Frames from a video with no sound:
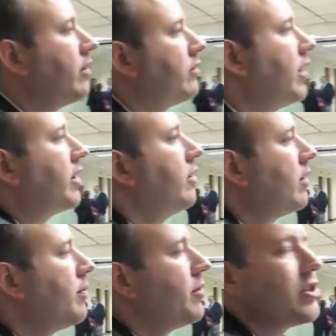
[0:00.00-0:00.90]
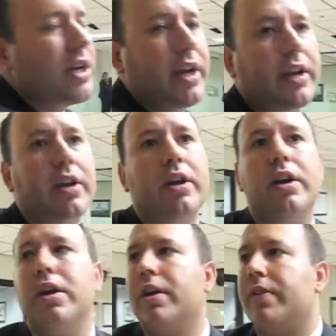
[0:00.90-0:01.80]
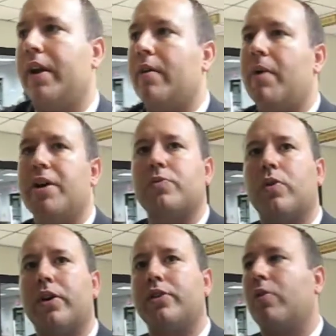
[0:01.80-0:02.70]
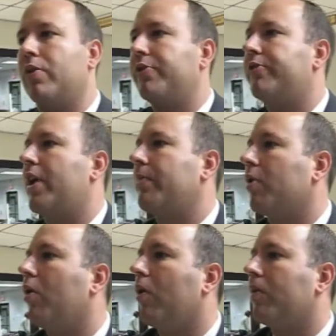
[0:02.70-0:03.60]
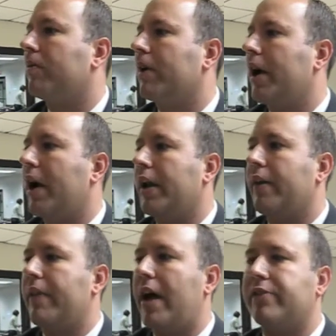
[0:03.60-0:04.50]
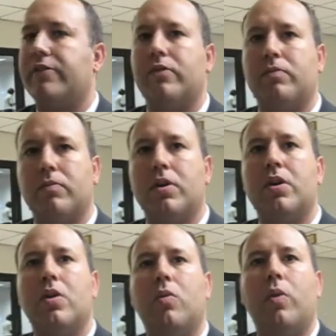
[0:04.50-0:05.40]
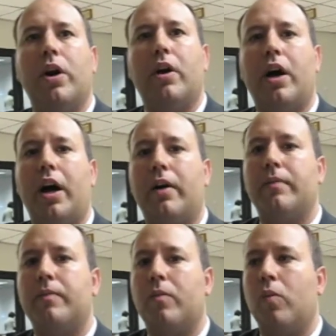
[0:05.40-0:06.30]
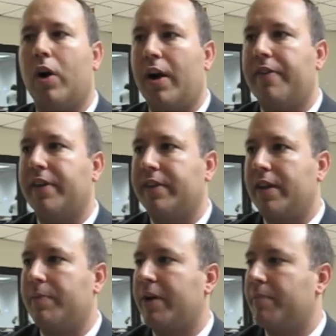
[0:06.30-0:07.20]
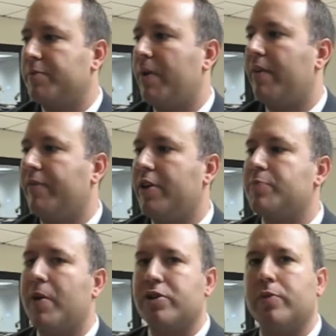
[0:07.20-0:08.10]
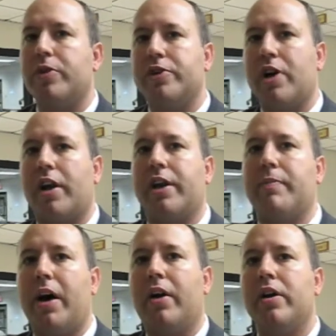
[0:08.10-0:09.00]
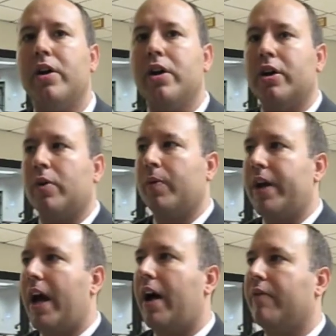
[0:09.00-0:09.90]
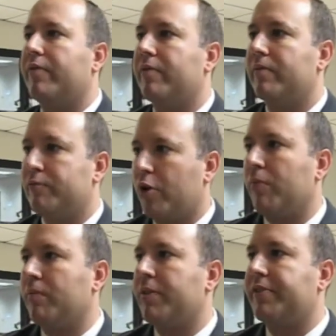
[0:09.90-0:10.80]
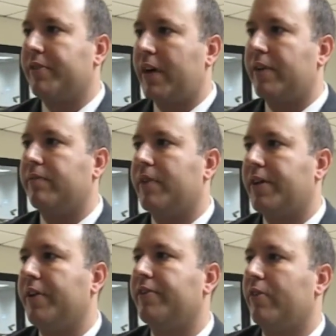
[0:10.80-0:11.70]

Thank you. you. Appreciate it. That everybody's working towards the same goal, and and that's where uh, where I think that it becomes a benefit, especially when you're talking about and we have term limits, and that, that does